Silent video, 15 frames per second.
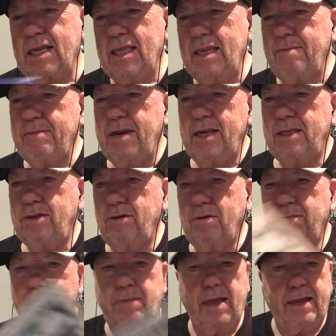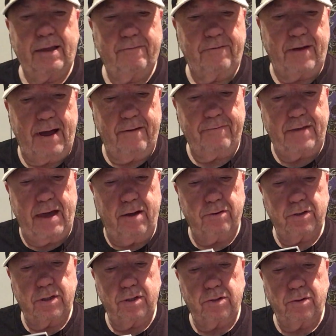limited to like
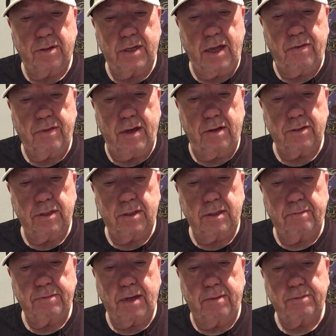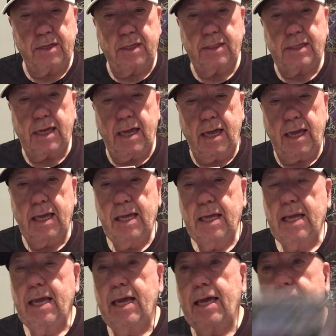5,000 or 10,000, sometimes they say.
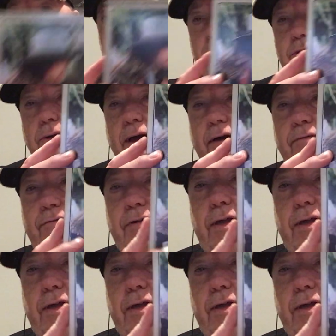And I also have